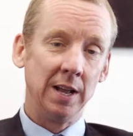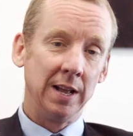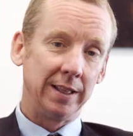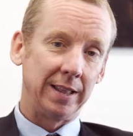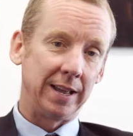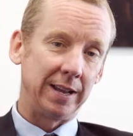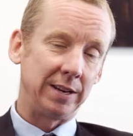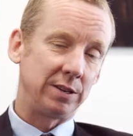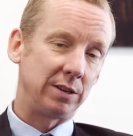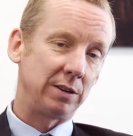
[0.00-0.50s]

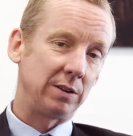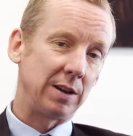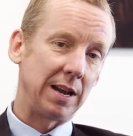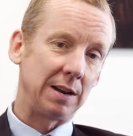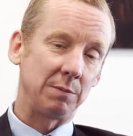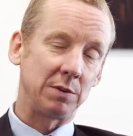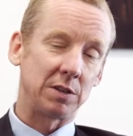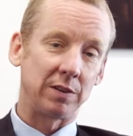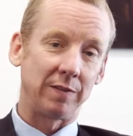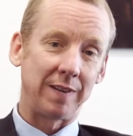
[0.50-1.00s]
They do
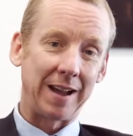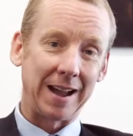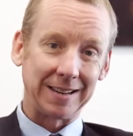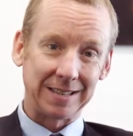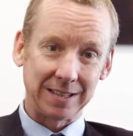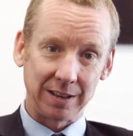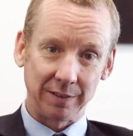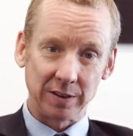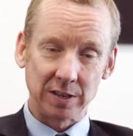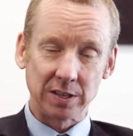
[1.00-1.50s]
elements of
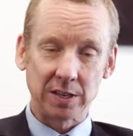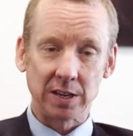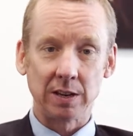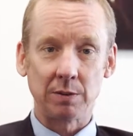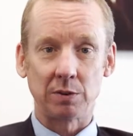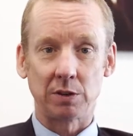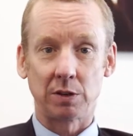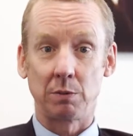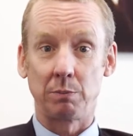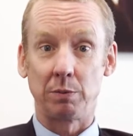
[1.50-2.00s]
activity,
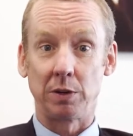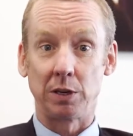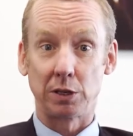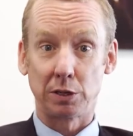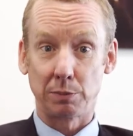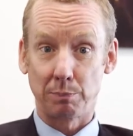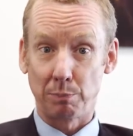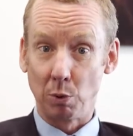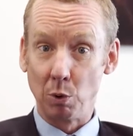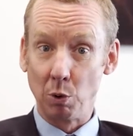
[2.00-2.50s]
which could be
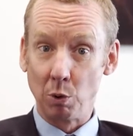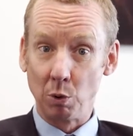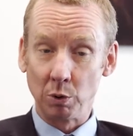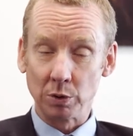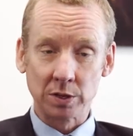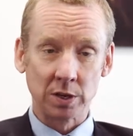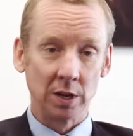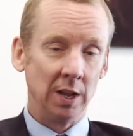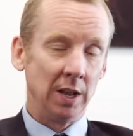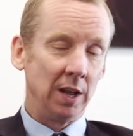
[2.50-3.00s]

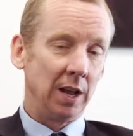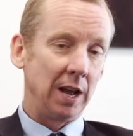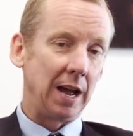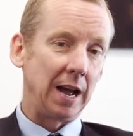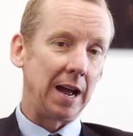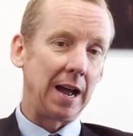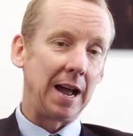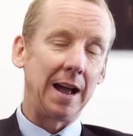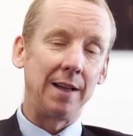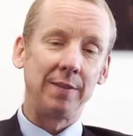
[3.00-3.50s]
sport.
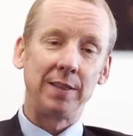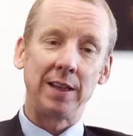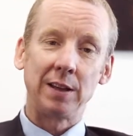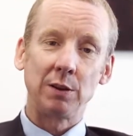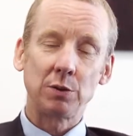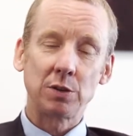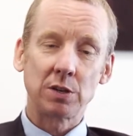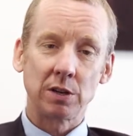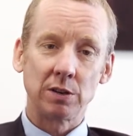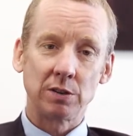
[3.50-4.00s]
And they
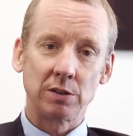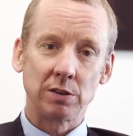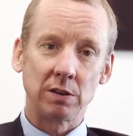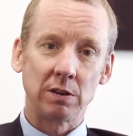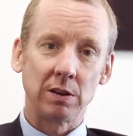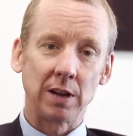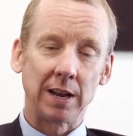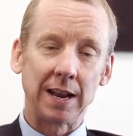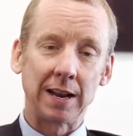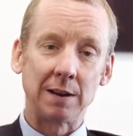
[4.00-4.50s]
also
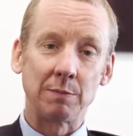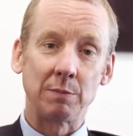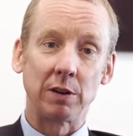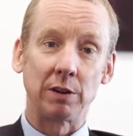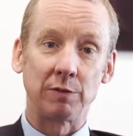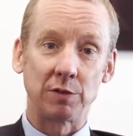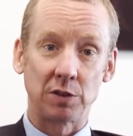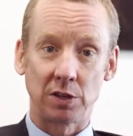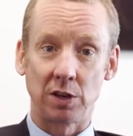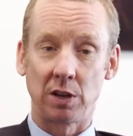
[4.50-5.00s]
do an element
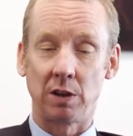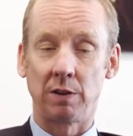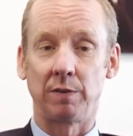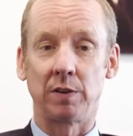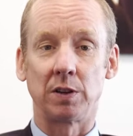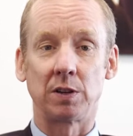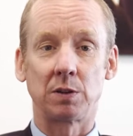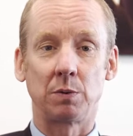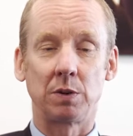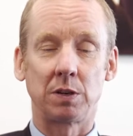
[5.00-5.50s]
of
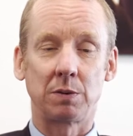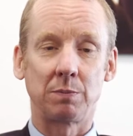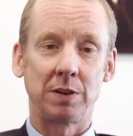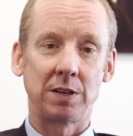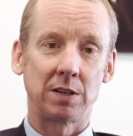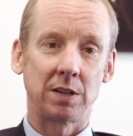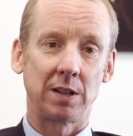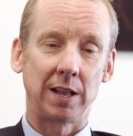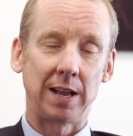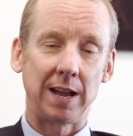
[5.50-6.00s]
service, which means
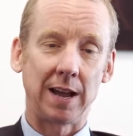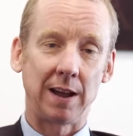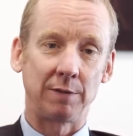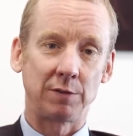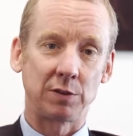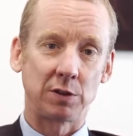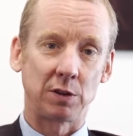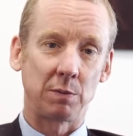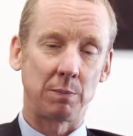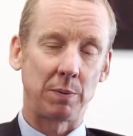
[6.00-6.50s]
that they have
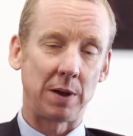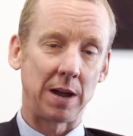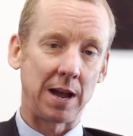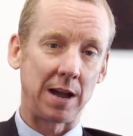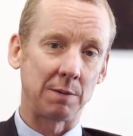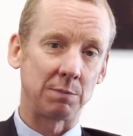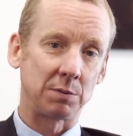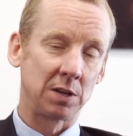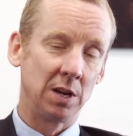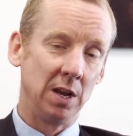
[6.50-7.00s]
to
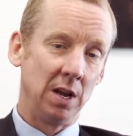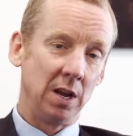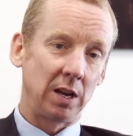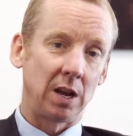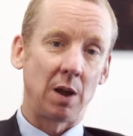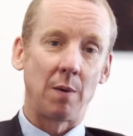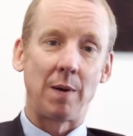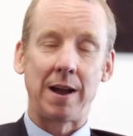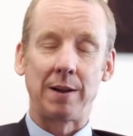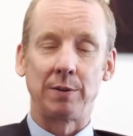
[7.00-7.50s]
perhaps
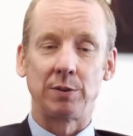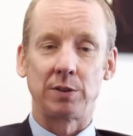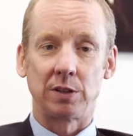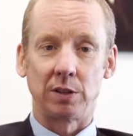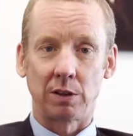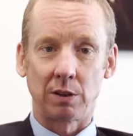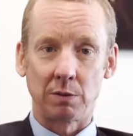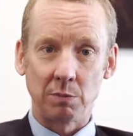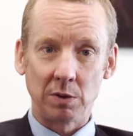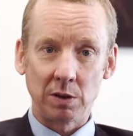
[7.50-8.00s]
go out into the
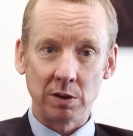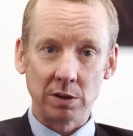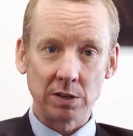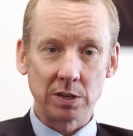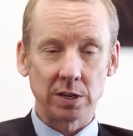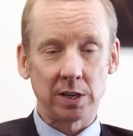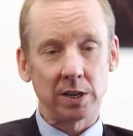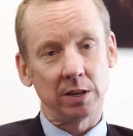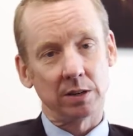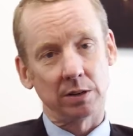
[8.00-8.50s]

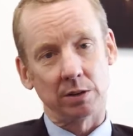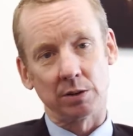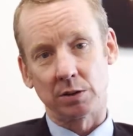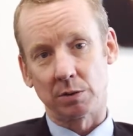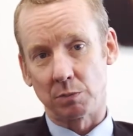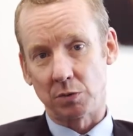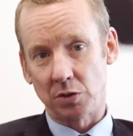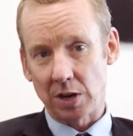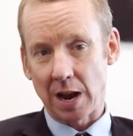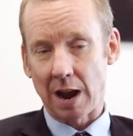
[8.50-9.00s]
community, do
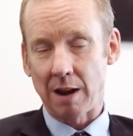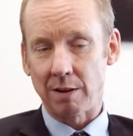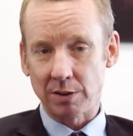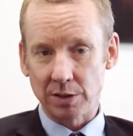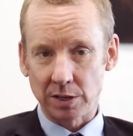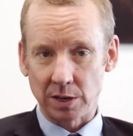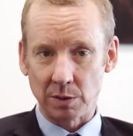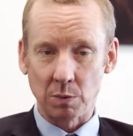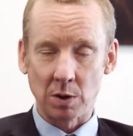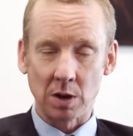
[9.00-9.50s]
some
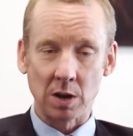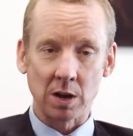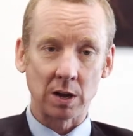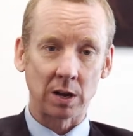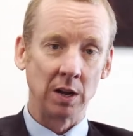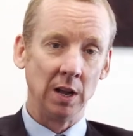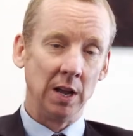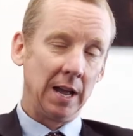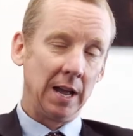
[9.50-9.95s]
charity work,